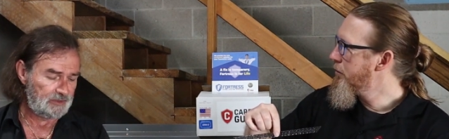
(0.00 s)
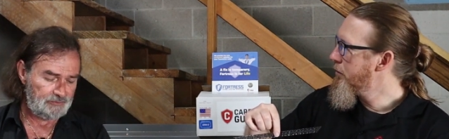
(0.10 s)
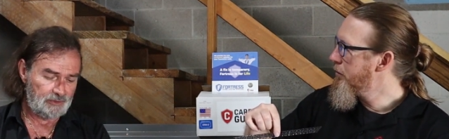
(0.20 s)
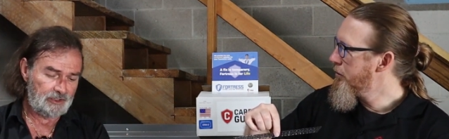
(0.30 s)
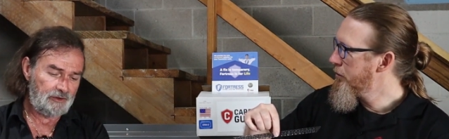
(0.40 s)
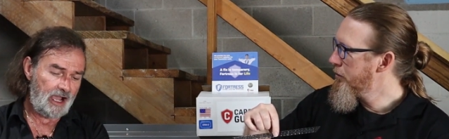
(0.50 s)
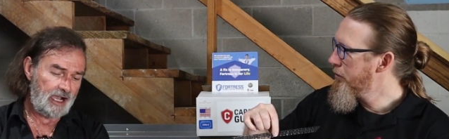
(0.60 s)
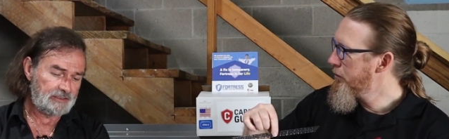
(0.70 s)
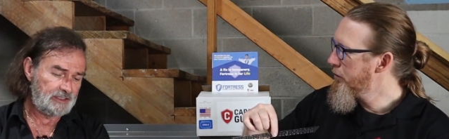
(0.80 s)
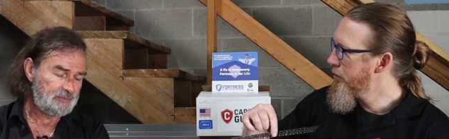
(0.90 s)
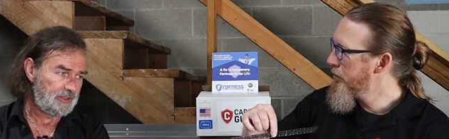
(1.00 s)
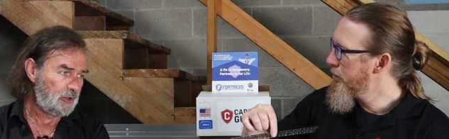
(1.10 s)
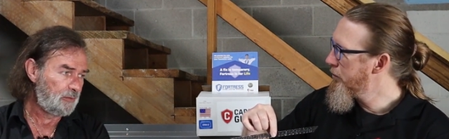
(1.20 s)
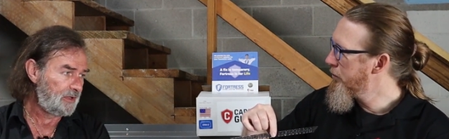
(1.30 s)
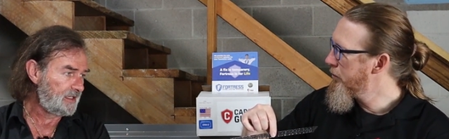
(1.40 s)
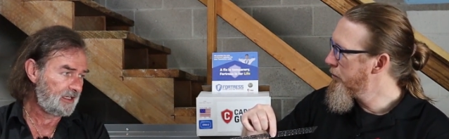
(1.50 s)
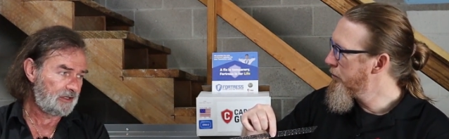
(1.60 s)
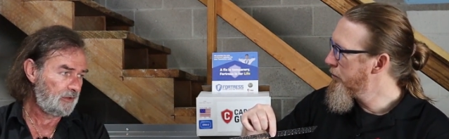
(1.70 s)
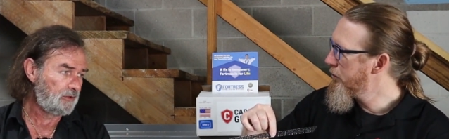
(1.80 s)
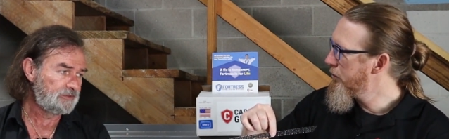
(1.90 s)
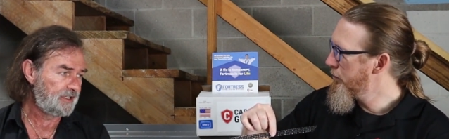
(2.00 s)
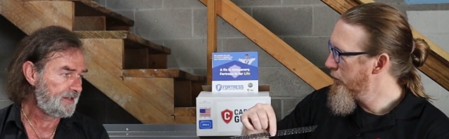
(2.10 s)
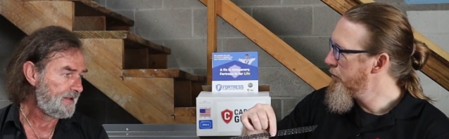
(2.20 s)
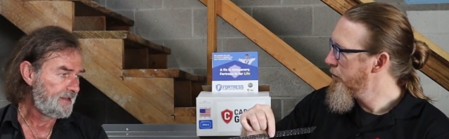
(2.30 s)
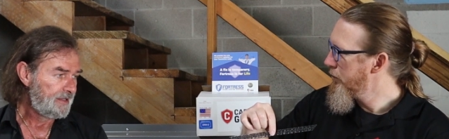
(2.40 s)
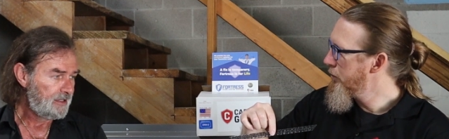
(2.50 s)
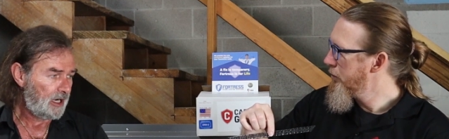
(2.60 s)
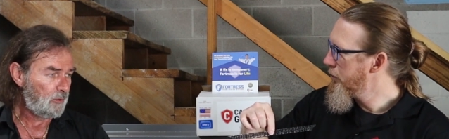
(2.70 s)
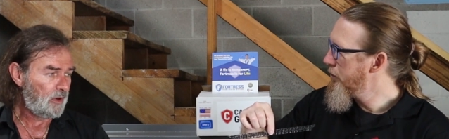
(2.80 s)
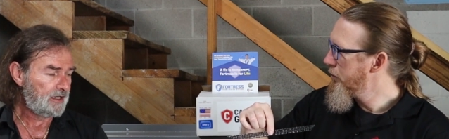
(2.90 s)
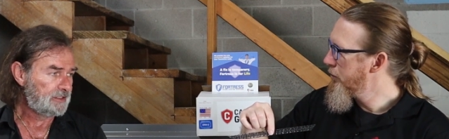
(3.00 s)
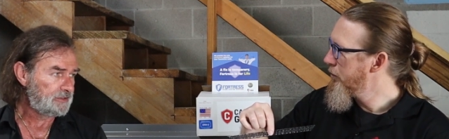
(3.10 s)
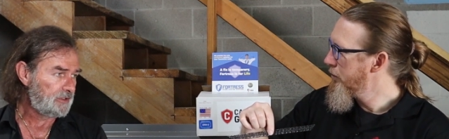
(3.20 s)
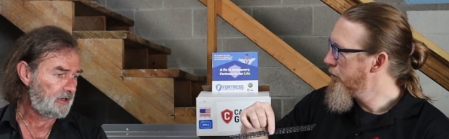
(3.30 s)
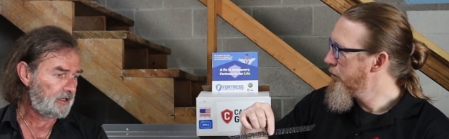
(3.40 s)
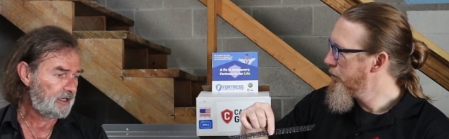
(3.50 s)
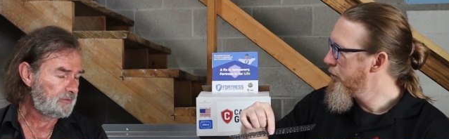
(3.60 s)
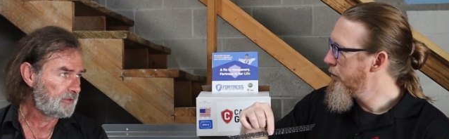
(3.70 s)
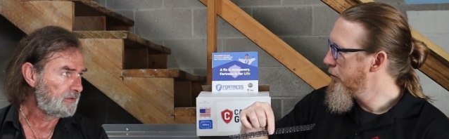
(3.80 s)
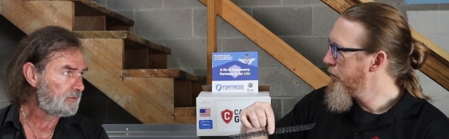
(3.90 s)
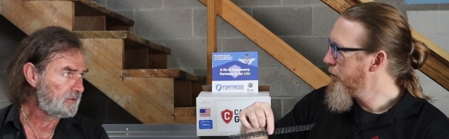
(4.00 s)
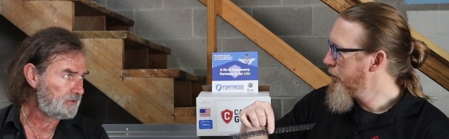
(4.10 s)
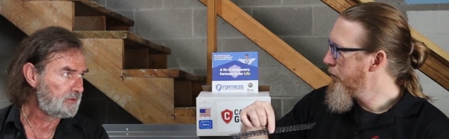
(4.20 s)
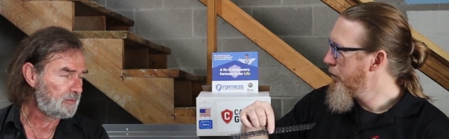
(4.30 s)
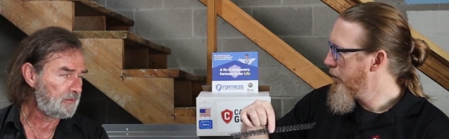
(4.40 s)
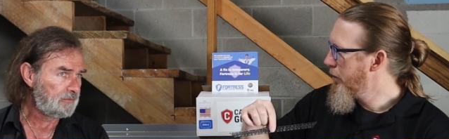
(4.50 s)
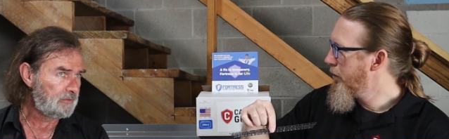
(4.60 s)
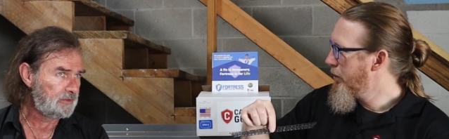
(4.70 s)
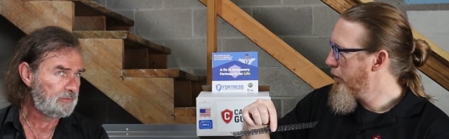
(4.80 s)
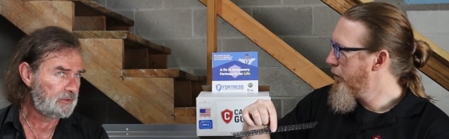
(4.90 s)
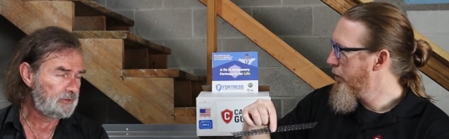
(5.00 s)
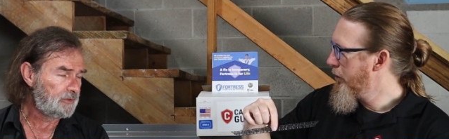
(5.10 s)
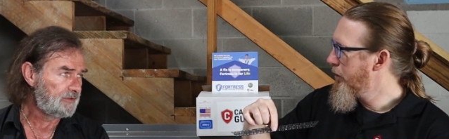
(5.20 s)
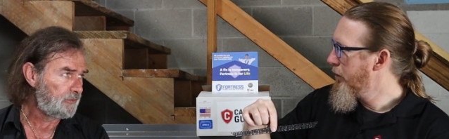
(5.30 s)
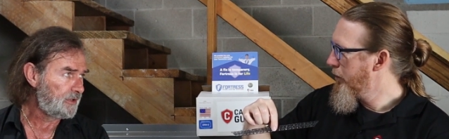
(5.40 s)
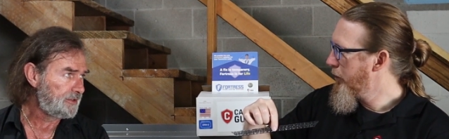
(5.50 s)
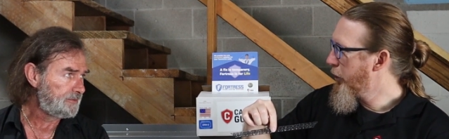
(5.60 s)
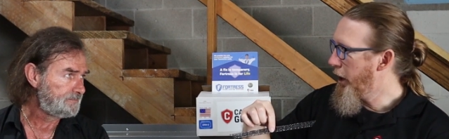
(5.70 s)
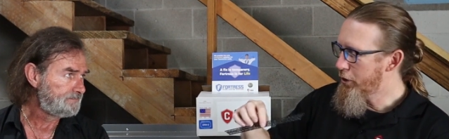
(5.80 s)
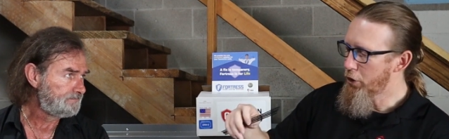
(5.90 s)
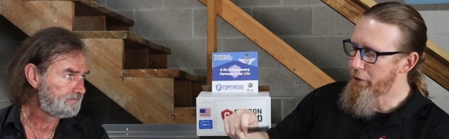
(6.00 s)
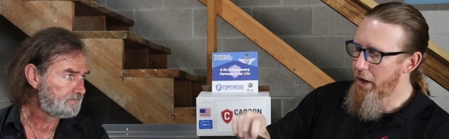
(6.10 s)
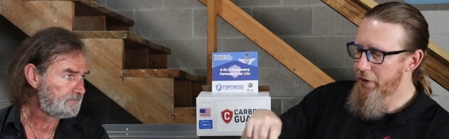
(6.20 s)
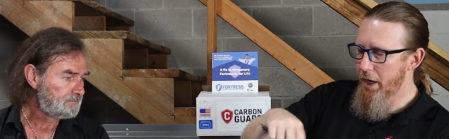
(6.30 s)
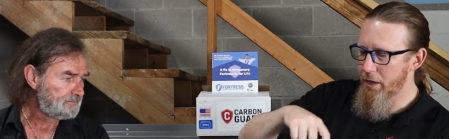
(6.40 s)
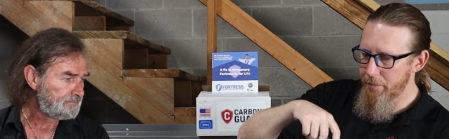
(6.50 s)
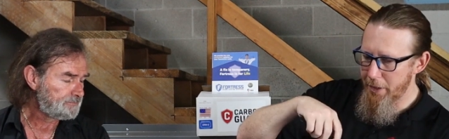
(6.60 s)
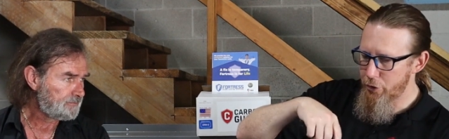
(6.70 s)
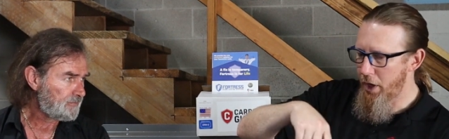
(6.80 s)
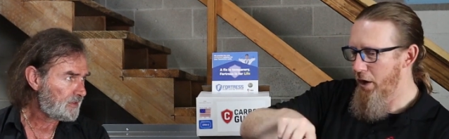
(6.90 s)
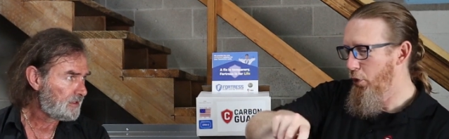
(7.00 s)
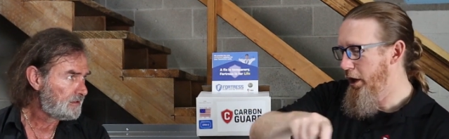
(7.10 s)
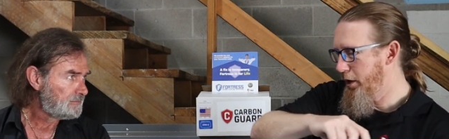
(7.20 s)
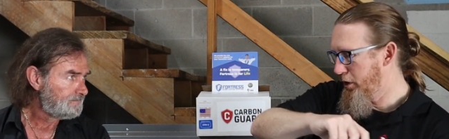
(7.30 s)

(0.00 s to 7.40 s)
Speaker 1: But for a crack simply opening and closing, a one inch saw cut will, will do the will, will do it for you.
Speaker 2: Okay, so if I've got my driveway